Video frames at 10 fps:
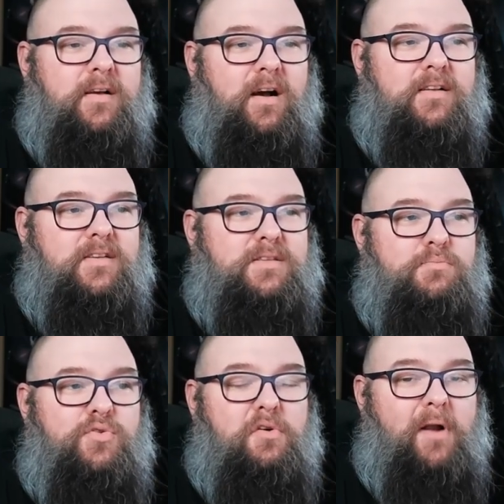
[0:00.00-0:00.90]
It doesn't
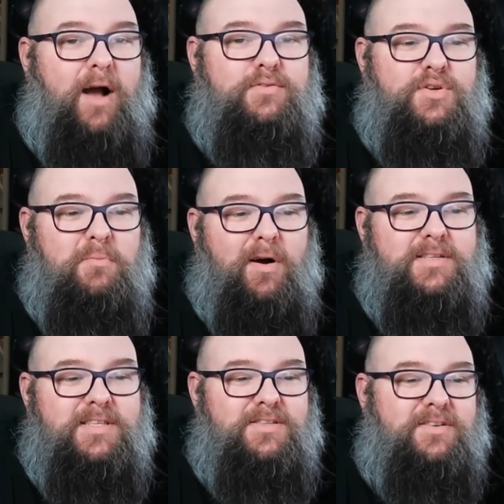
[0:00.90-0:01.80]
move around too
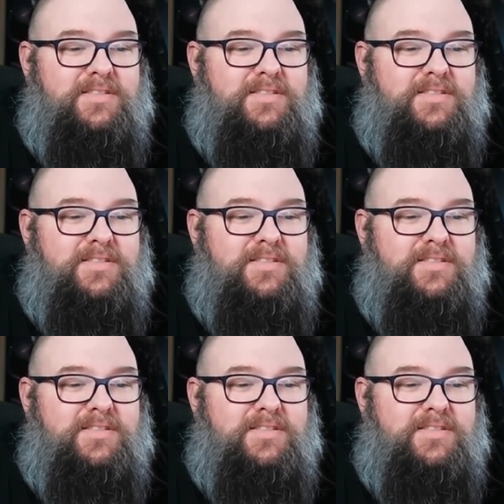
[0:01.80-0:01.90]
much. As you